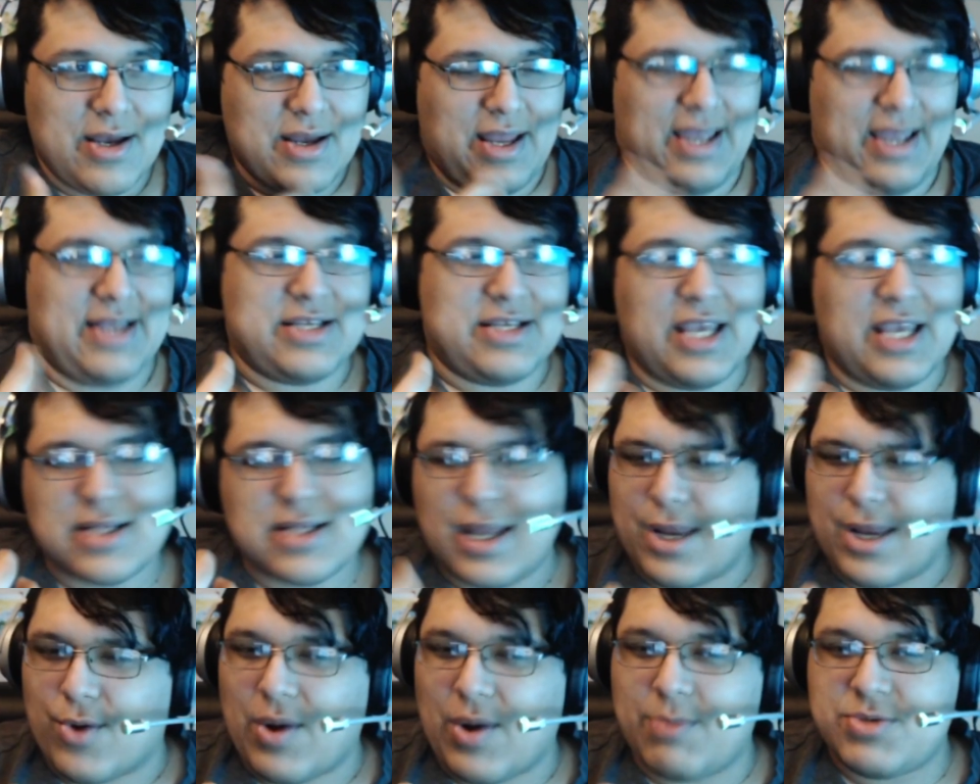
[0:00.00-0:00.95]
it tastes like
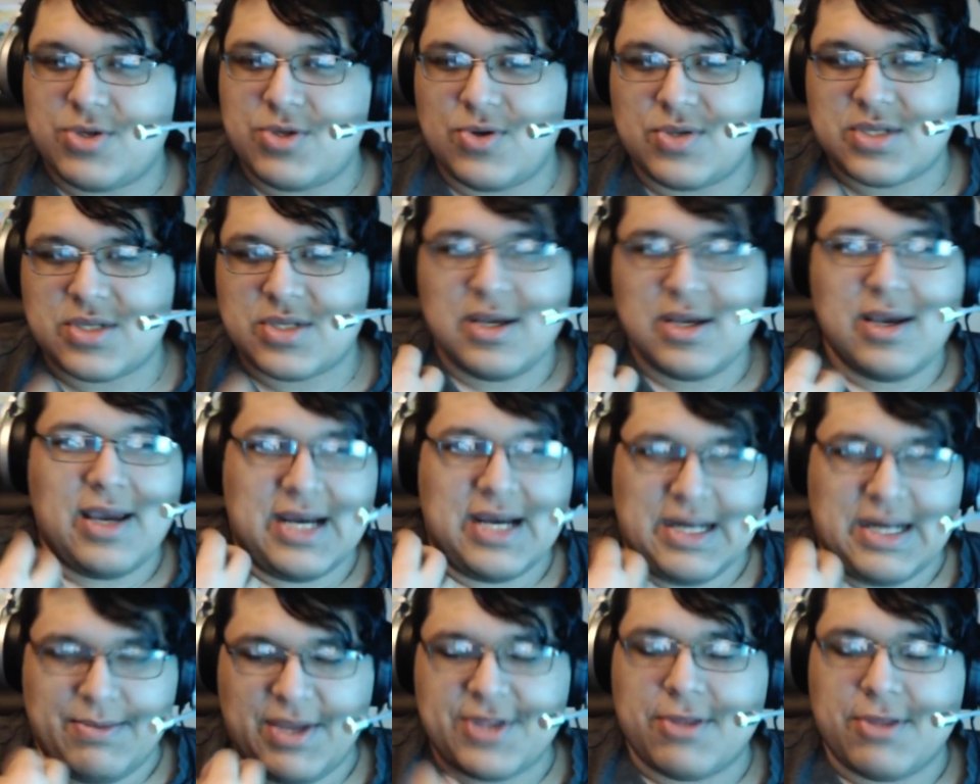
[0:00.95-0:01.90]
grape juice, and
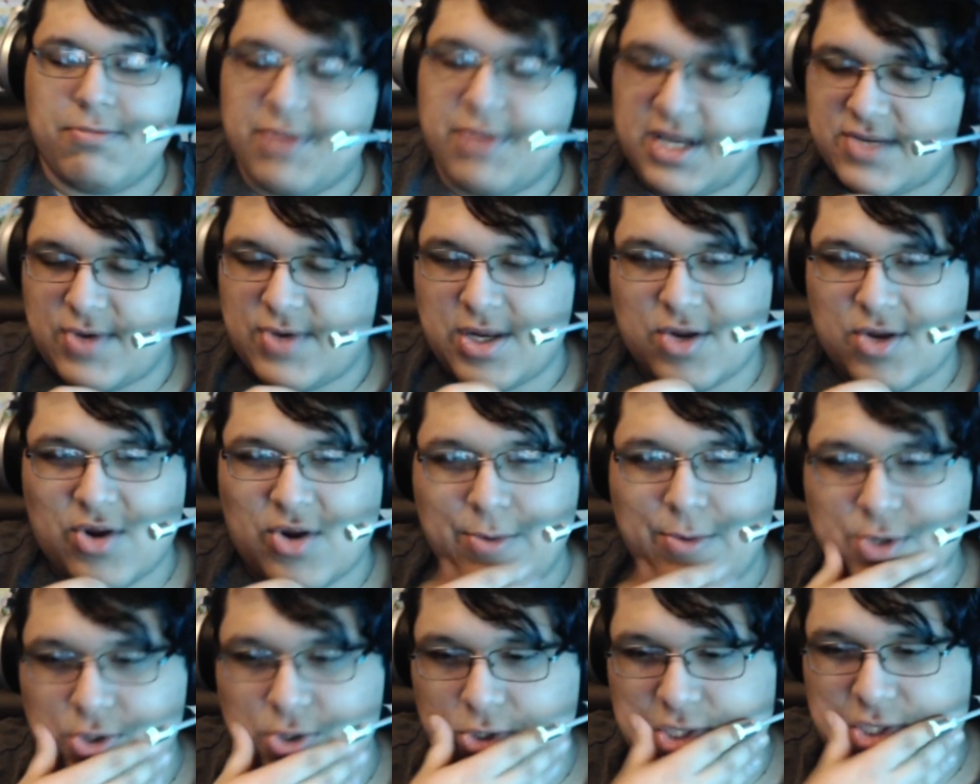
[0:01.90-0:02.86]
I'm not the biggest fan of grape
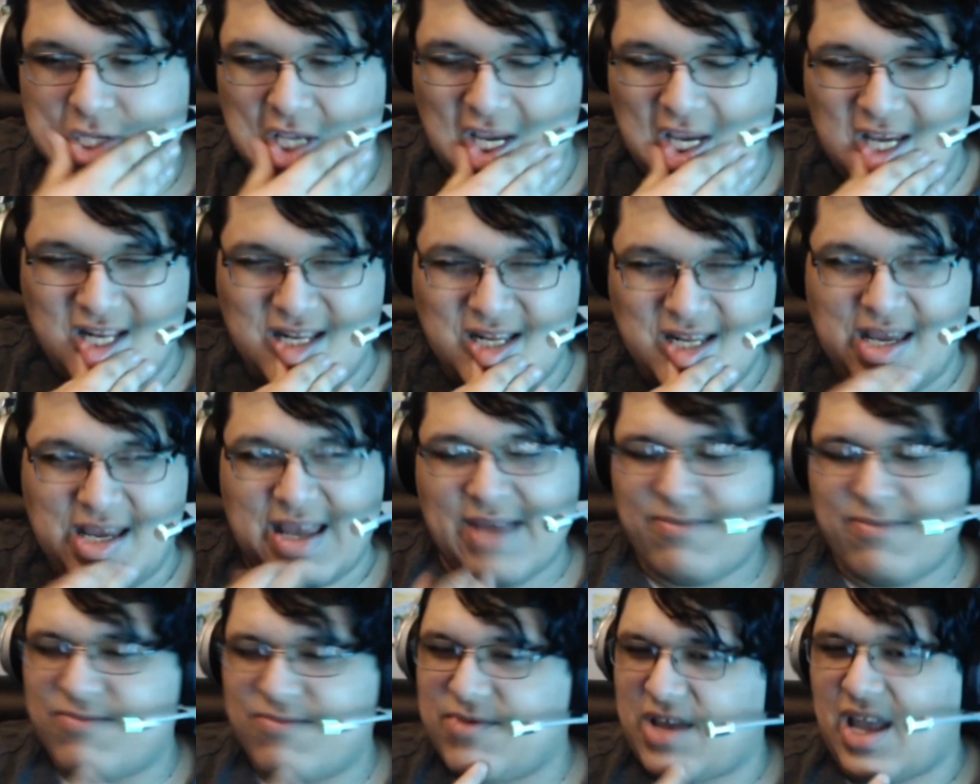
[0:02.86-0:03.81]
juice, and I
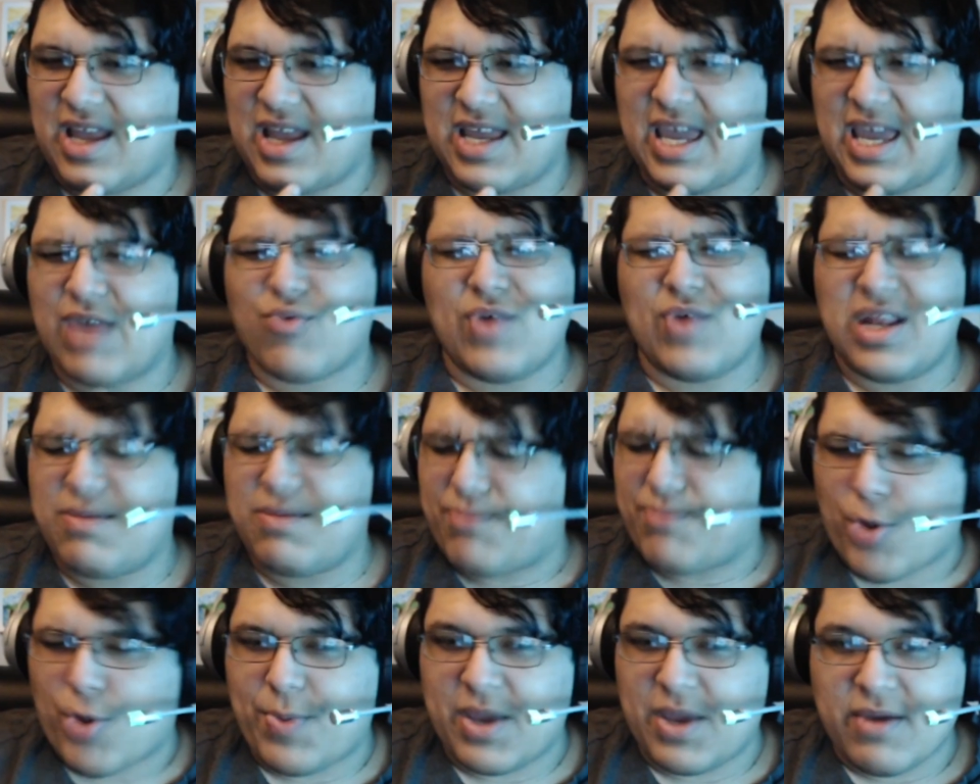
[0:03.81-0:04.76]
get really
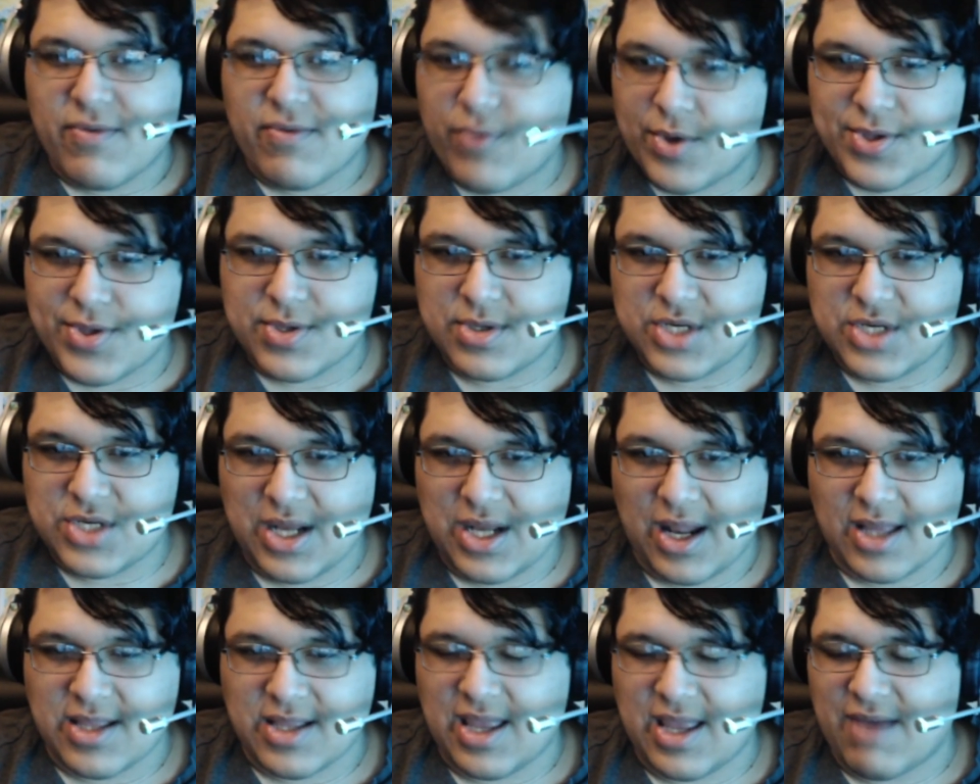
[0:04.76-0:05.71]
burpy with shit
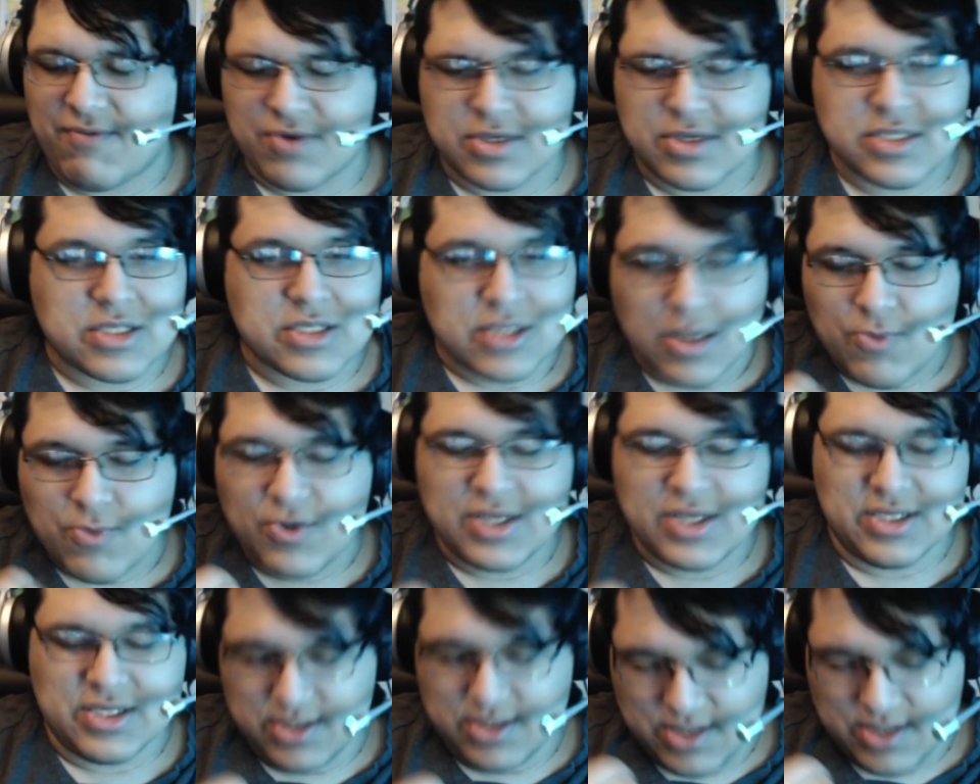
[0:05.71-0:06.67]
like that for some reason.